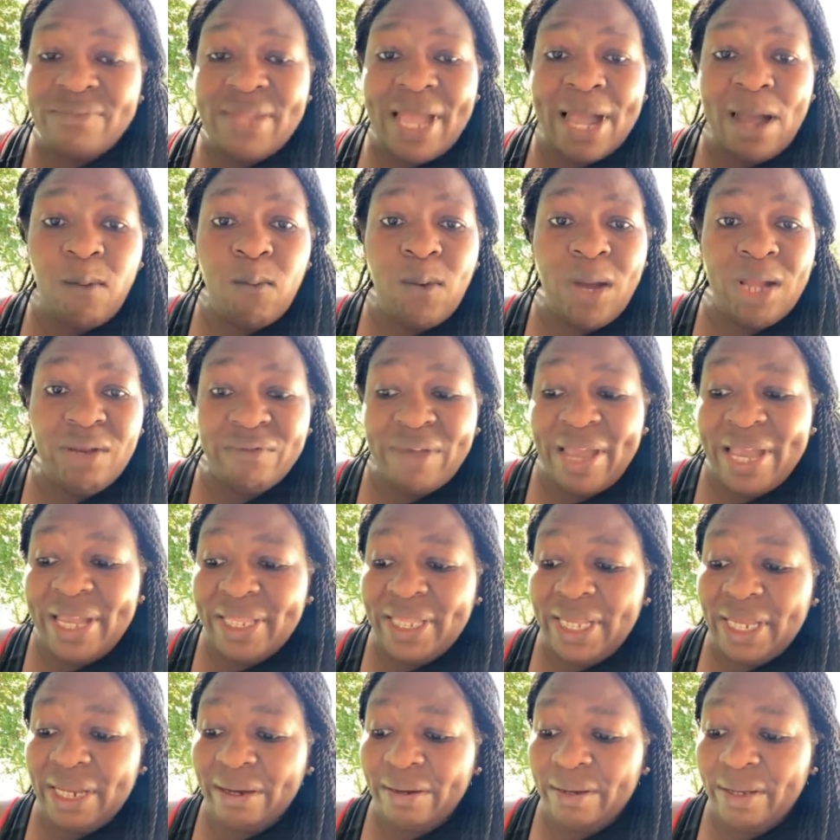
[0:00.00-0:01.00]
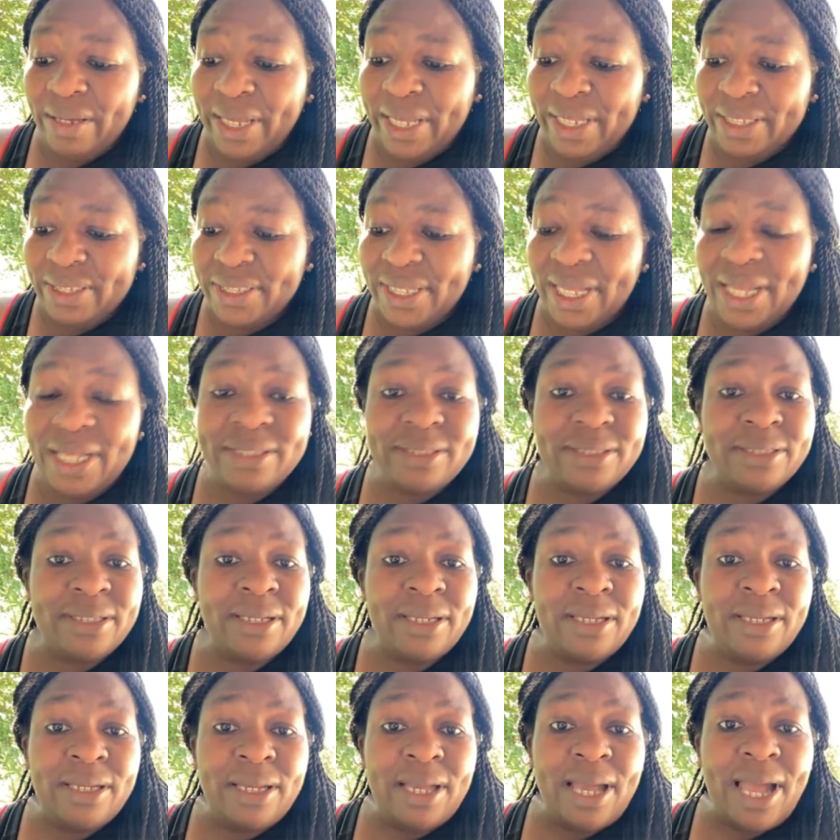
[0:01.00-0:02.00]
that one right there, it says,
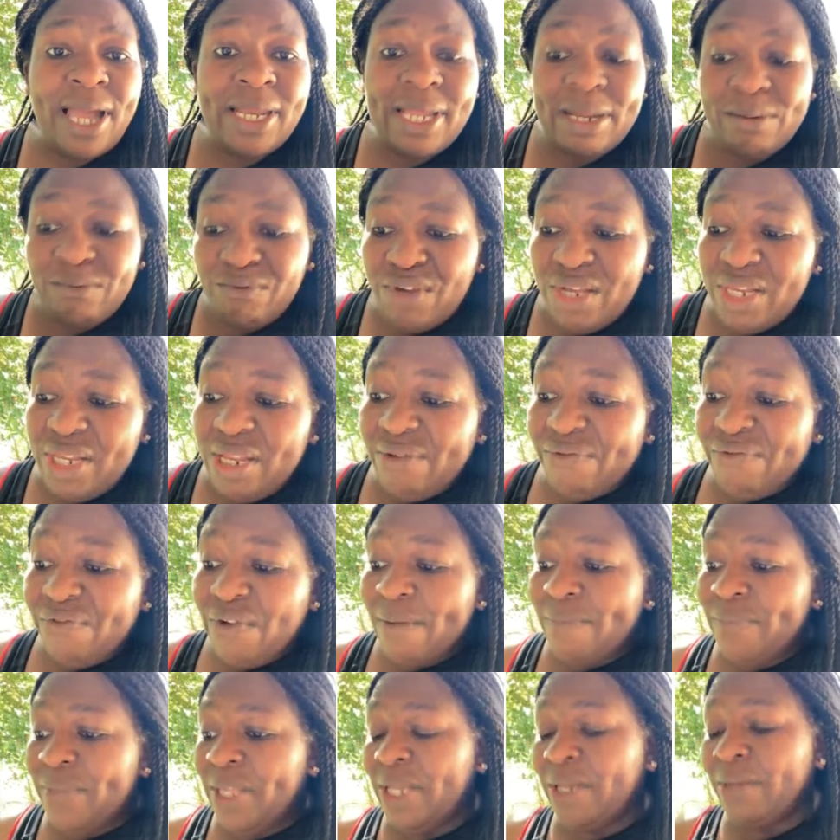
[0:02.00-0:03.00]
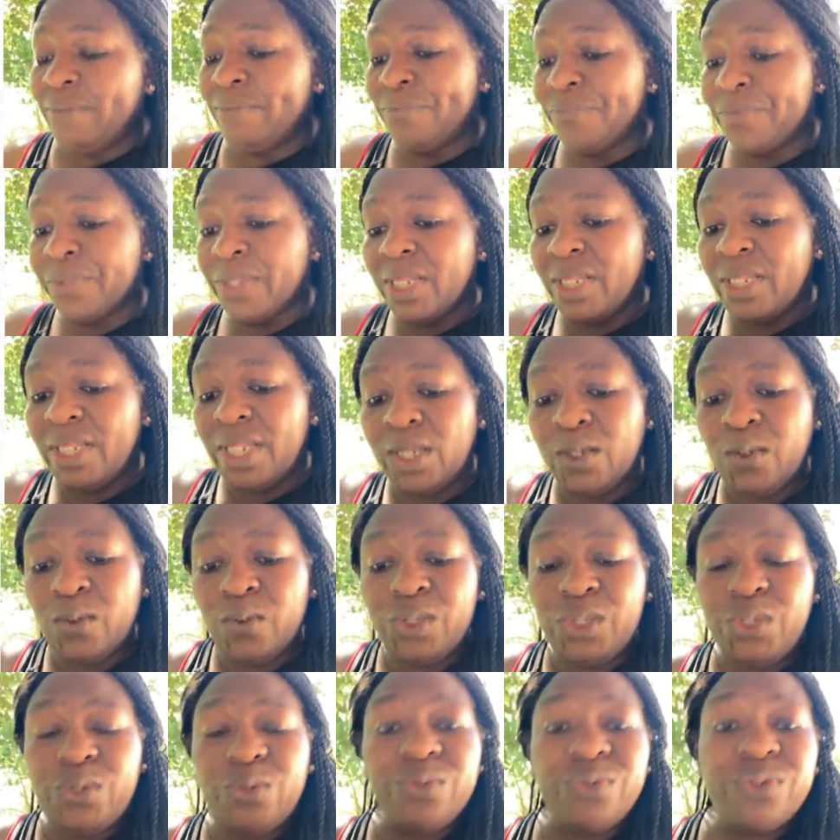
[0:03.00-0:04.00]
and I'm reading from the
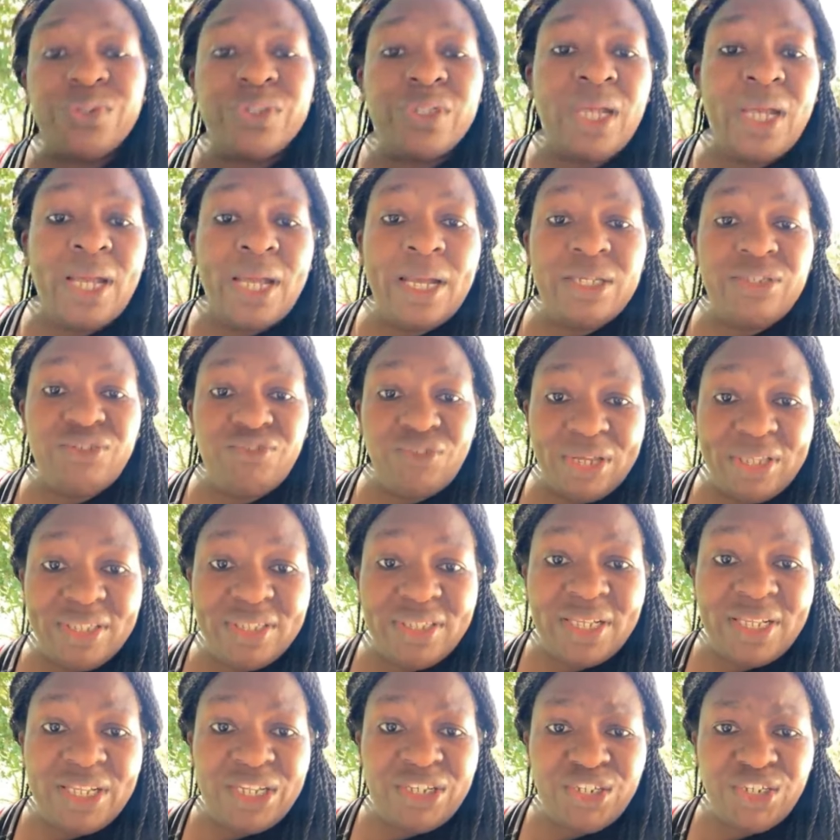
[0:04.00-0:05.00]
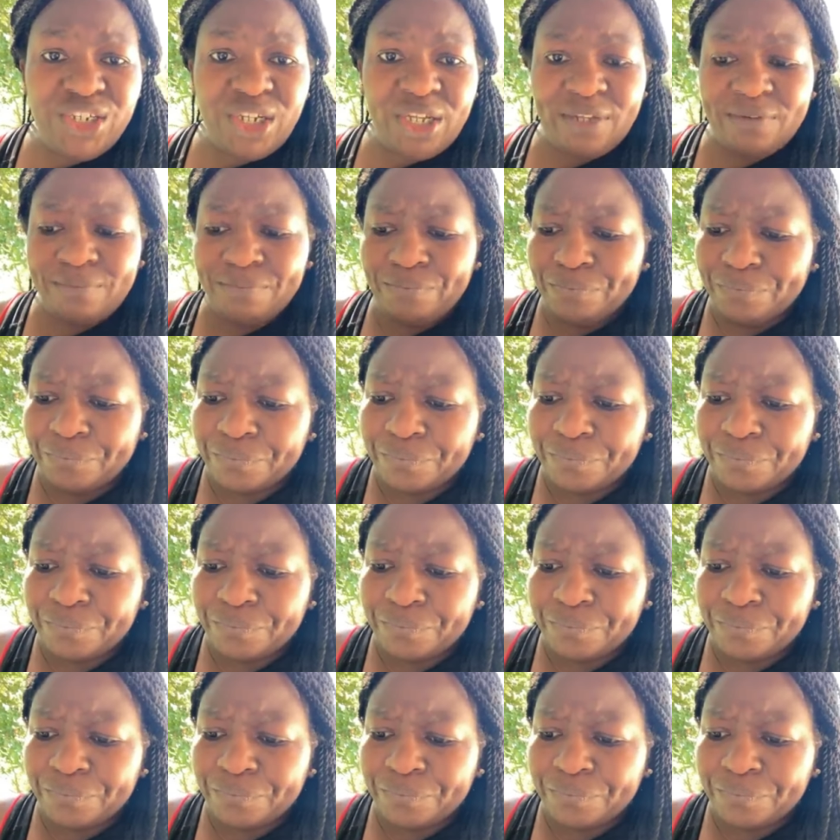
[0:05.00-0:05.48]
Good News translation.